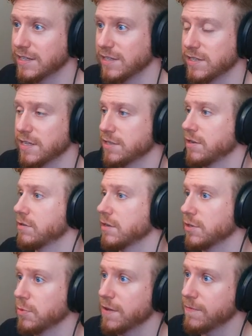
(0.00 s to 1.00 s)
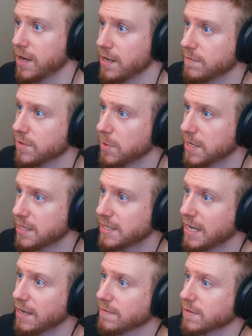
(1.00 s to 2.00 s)
to 625? Do I need
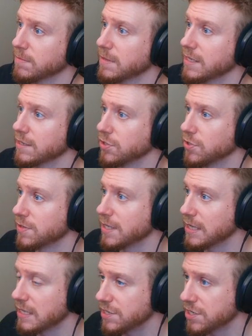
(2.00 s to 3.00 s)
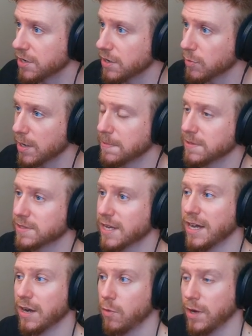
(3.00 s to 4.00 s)
to have some like juicy legendary weapons?
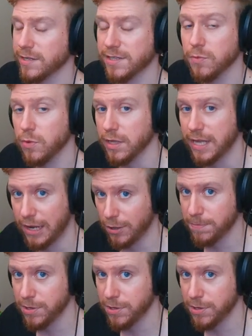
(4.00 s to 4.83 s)
Whilst it will help